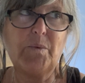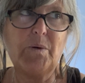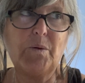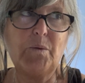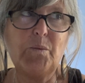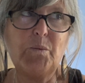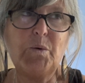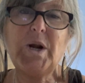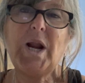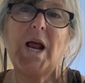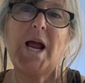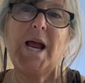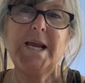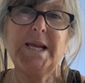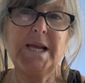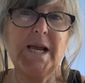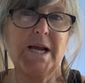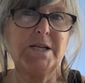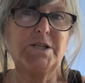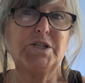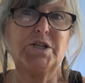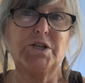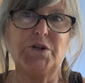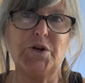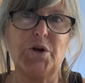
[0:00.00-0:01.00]
When I
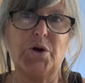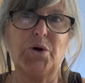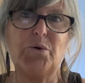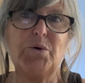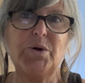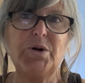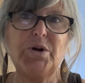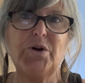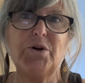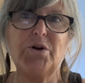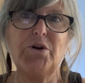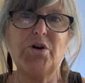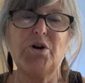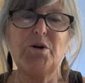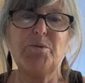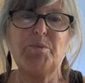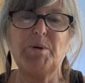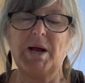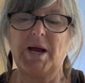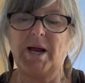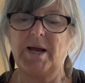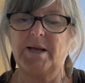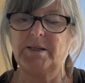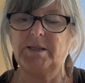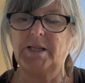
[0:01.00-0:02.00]
get to know an
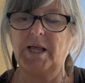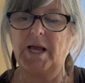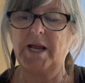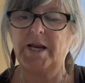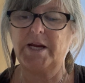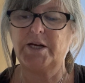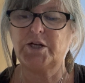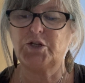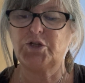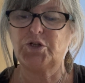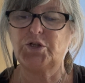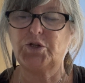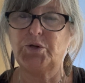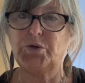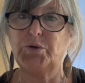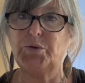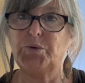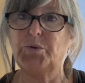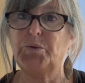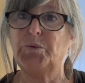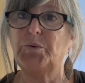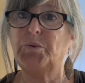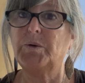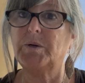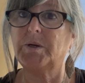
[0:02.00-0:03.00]
herb, I like
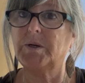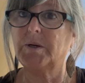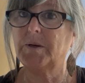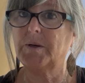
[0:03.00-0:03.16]
to